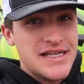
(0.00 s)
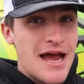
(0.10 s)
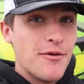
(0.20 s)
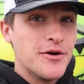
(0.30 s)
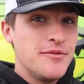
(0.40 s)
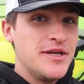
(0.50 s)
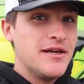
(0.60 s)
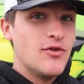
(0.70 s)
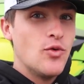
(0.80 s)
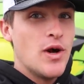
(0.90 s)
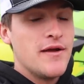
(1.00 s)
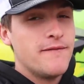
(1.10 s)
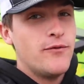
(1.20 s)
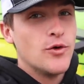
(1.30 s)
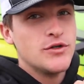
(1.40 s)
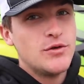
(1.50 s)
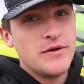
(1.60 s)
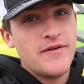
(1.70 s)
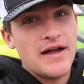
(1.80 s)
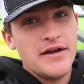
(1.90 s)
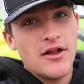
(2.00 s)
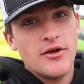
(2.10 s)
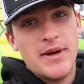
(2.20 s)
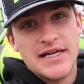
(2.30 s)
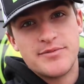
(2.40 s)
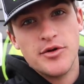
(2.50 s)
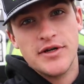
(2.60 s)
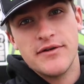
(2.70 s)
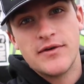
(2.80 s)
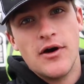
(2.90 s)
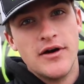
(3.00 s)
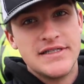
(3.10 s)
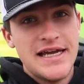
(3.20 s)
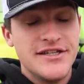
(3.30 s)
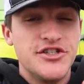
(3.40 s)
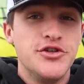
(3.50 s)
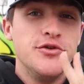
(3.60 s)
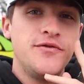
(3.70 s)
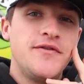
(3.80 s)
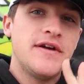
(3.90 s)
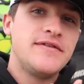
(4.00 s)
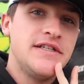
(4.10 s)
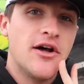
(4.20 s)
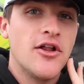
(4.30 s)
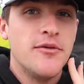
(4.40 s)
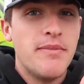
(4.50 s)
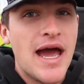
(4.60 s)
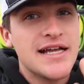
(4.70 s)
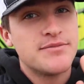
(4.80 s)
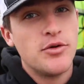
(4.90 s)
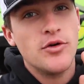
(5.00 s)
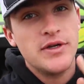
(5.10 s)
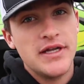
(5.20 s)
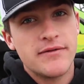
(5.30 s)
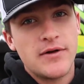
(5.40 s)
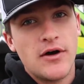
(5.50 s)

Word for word: Now we're gonna be giving away four $25 Bass Pro gift cards and two $50 Bass Pro gift